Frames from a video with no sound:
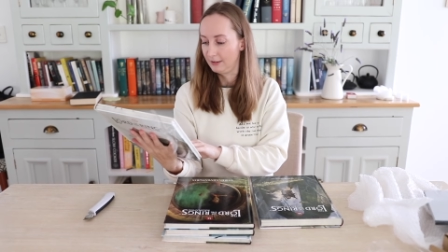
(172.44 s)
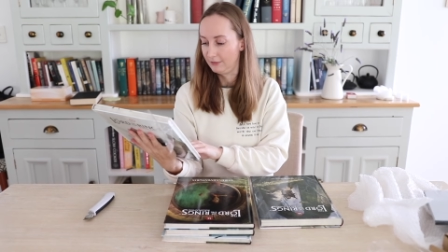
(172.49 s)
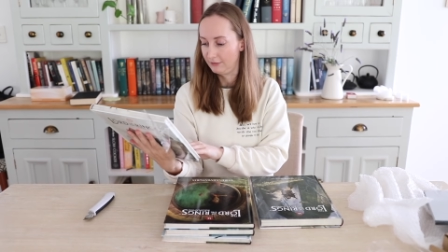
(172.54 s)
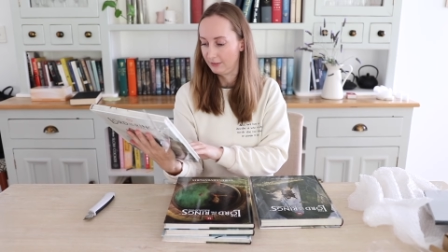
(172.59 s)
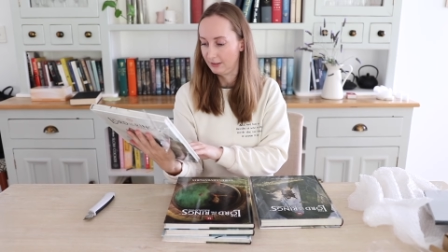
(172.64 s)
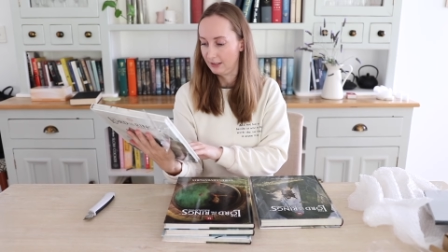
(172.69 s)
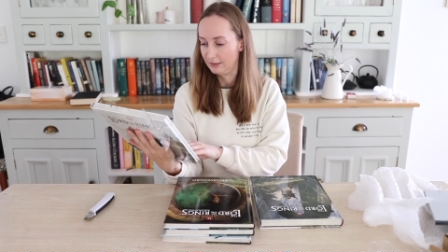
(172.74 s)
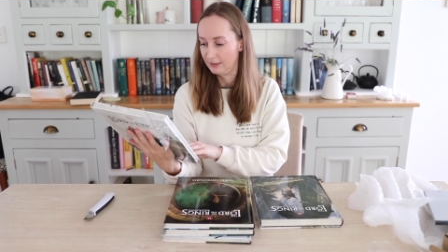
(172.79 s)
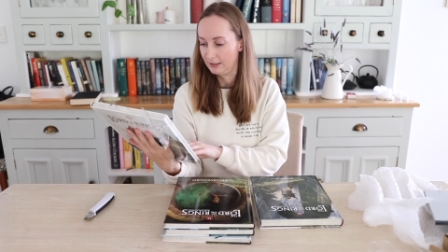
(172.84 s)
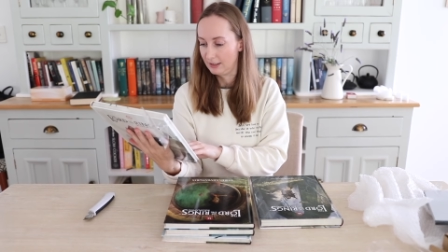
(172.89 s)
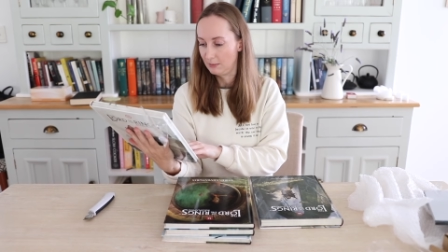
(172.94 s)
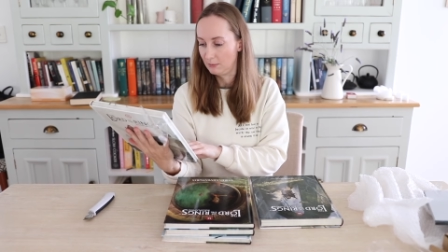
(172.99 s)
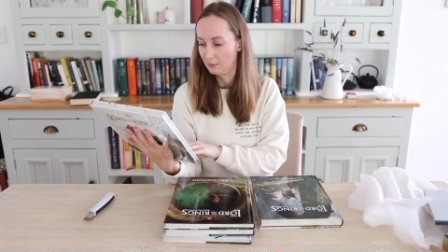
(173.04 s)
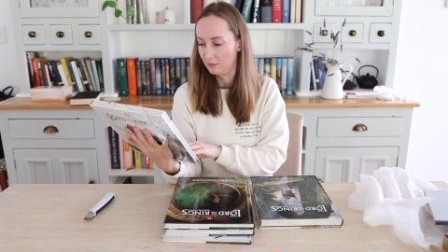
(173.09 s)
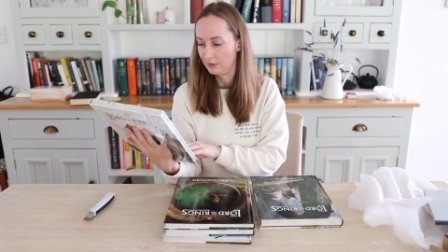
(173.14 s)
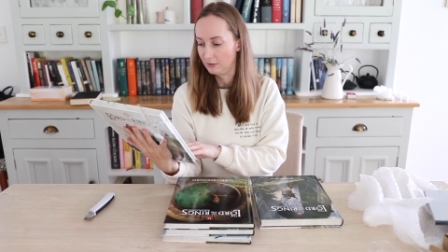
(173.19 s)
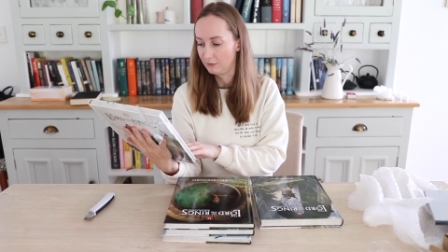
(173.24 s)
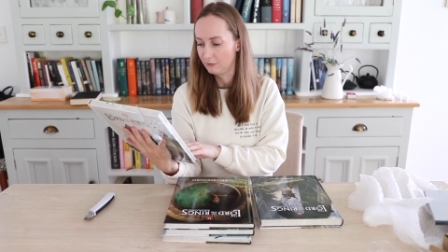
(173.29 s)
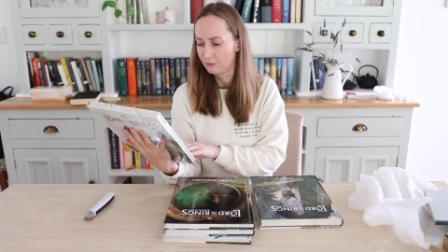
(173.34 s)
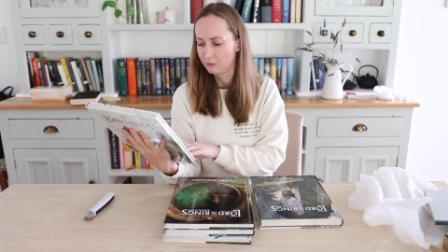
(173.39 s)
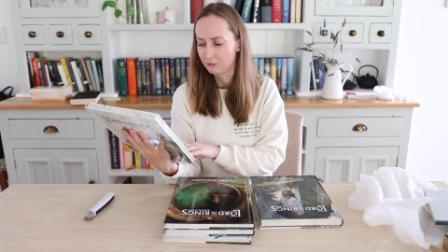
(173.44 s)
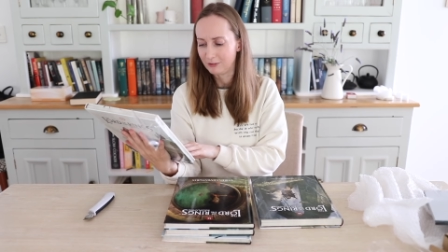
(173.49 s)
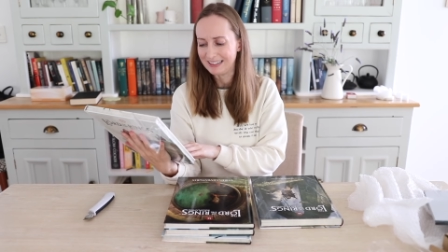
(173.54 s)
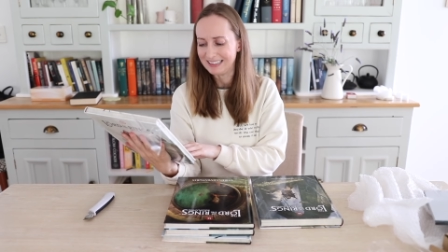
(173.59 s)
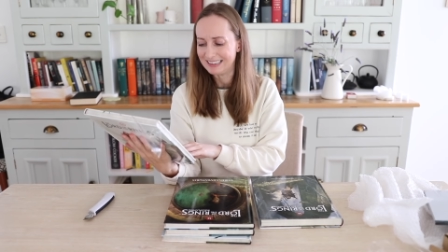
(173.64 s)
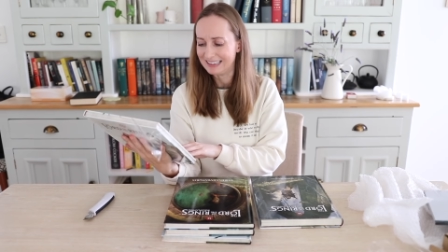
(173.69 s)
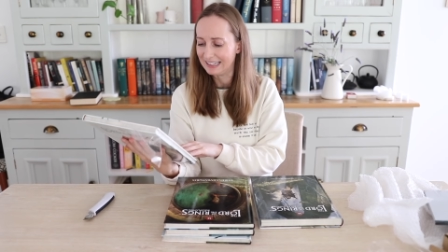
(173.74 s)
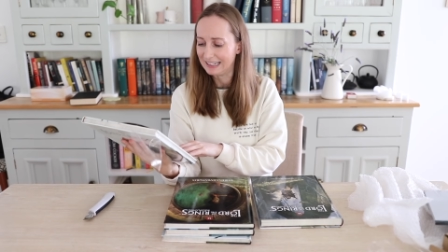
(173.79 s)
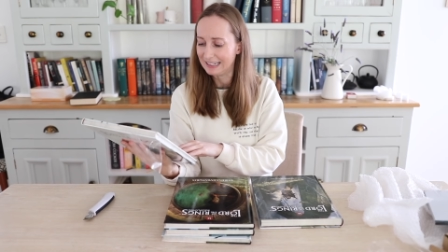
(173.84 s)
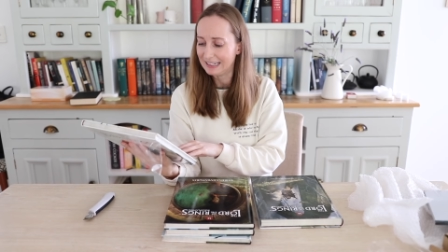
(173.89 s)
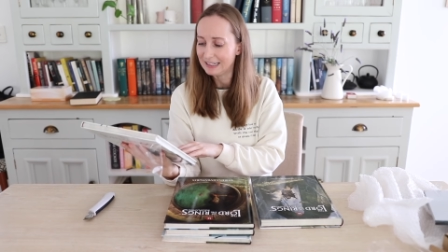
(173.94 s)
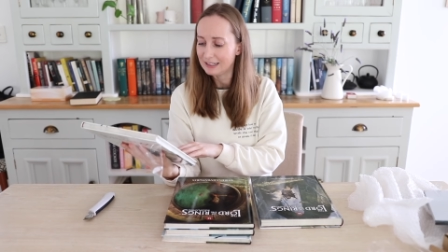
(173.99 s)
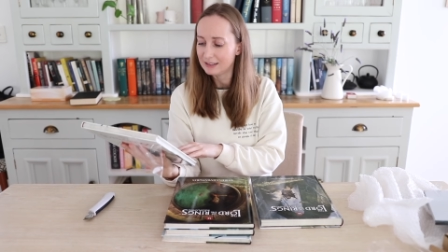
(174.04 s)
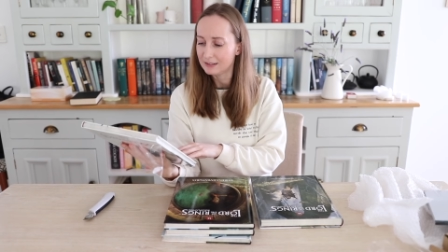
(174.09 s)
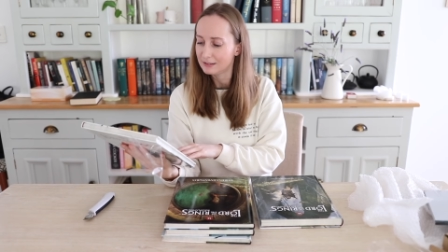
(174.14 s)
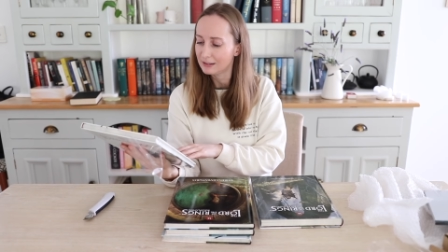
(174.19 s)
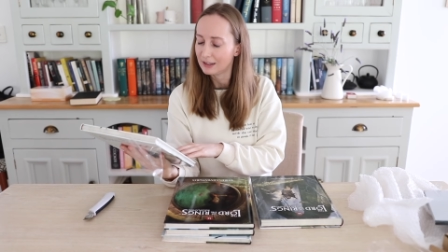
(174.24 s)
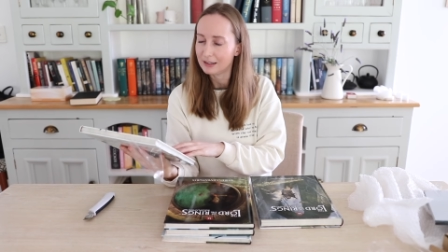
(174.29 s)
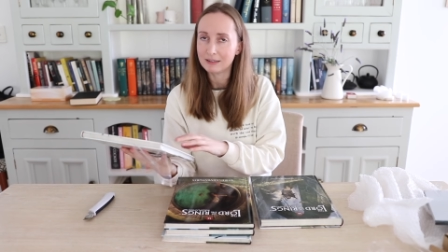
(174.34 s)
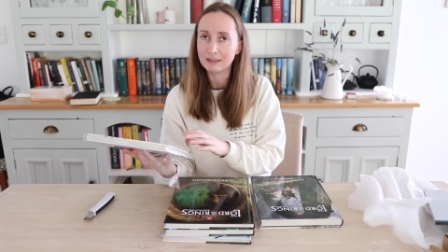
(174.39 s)
forget the name of it, Free League,
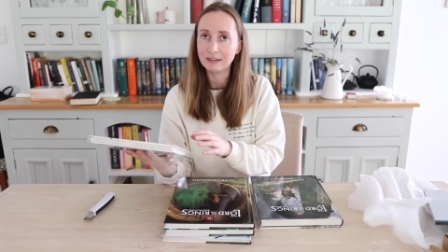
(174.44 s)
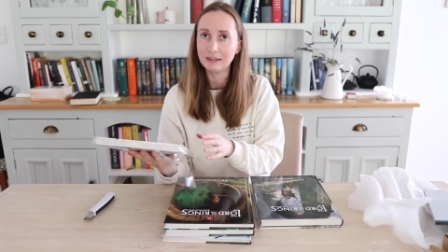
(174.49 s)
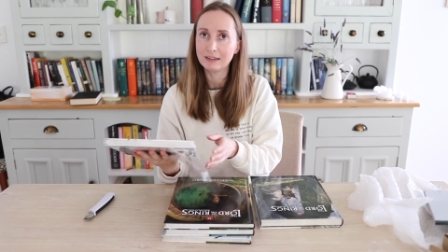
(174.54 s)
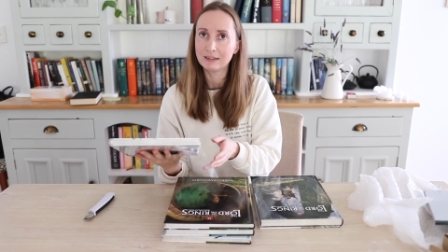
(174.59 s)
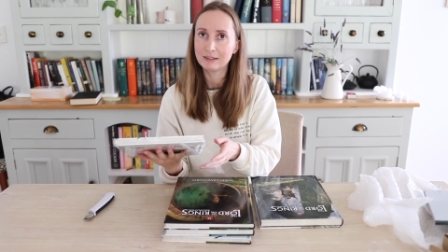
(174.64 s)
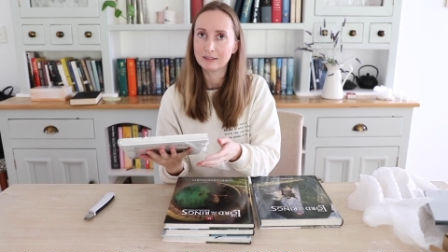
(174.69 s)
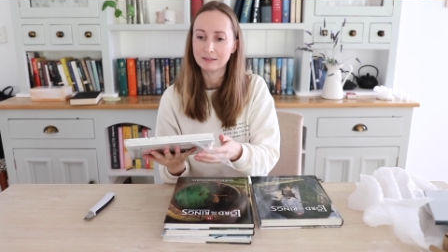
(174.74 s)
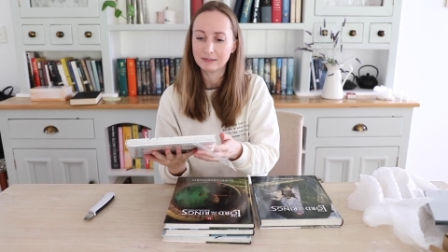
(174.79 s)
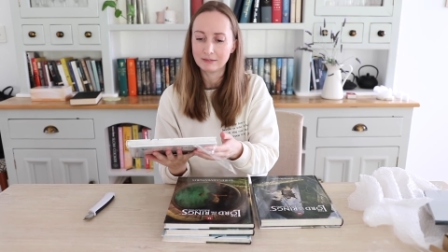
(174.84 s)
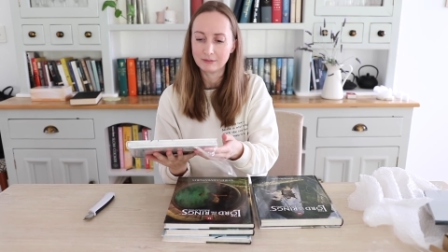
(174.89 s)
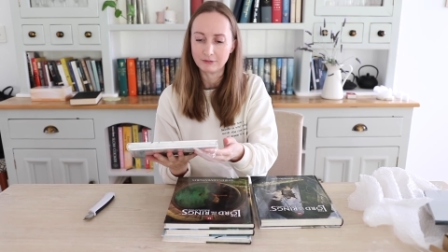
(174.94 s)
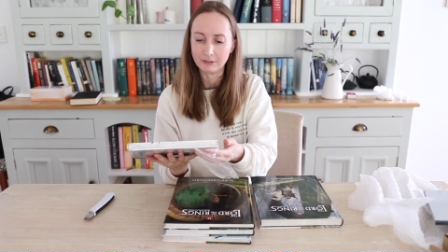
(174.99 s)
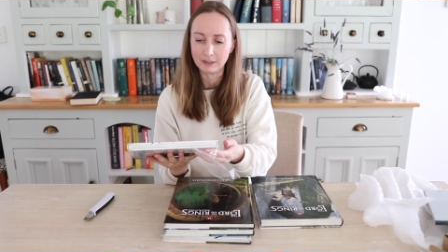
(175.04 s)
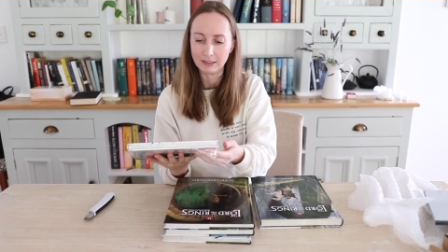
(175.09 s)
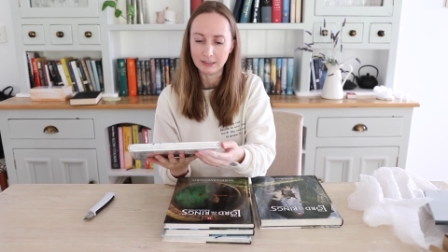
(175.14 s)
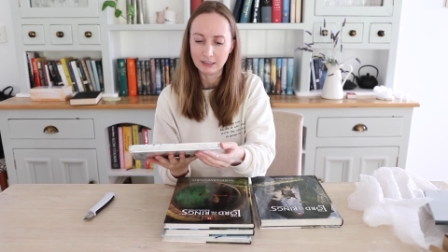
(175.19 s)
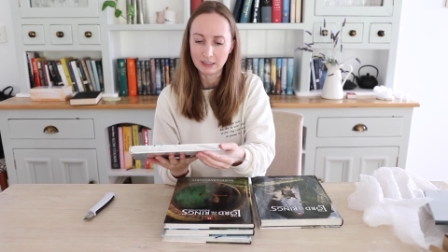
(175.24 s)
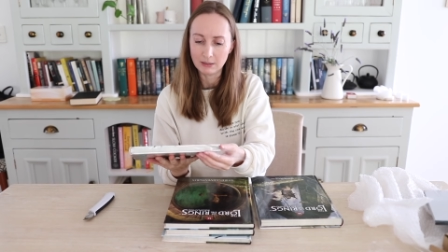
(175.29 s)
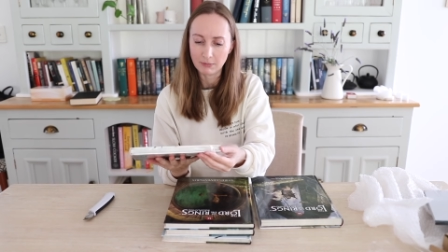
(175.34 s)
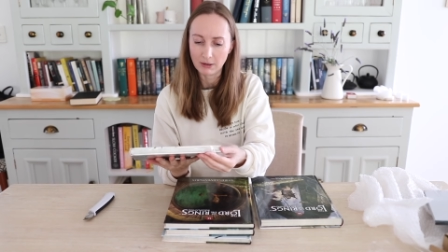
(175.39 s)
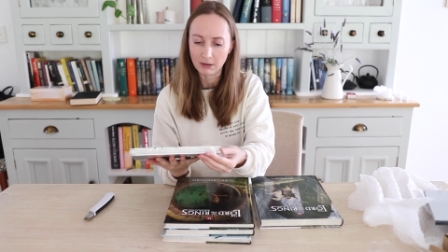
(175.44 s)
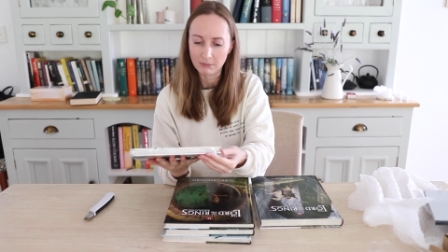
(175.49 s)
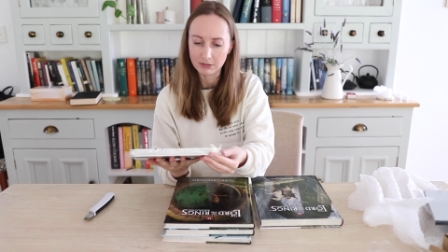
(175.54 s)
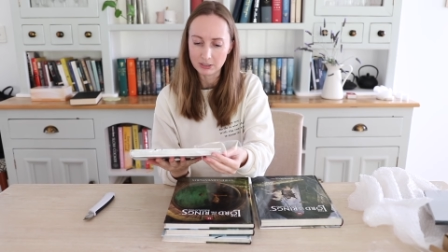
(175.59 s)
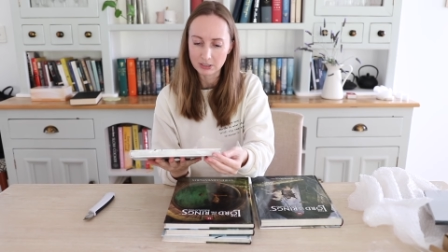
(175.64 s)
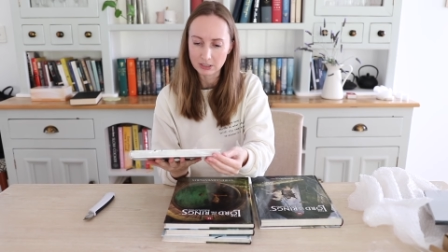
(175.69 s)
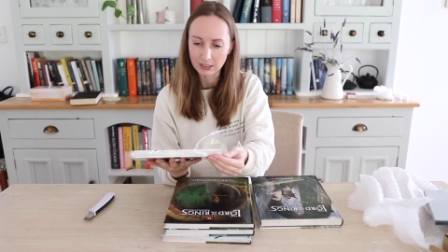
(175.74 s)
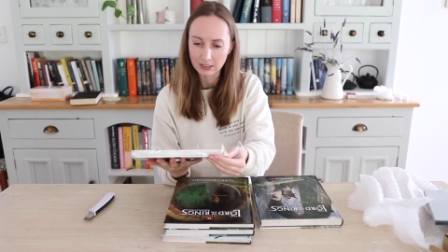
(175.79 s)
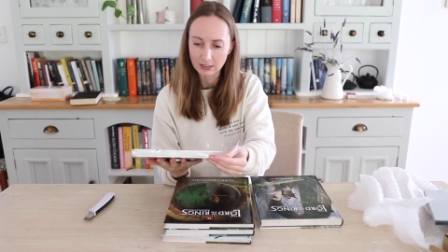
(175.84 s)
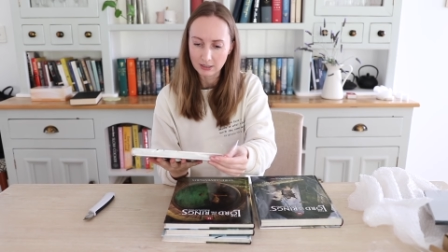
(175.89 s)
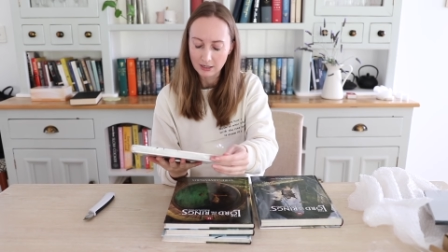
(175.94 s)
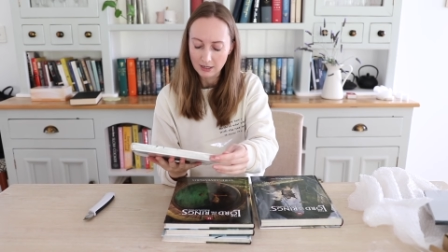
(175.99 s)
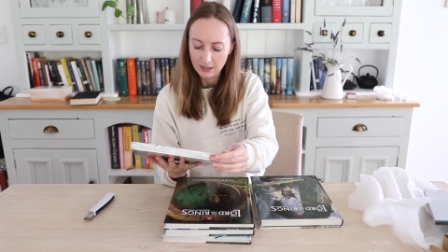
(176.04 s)
I think, Free League Publishing,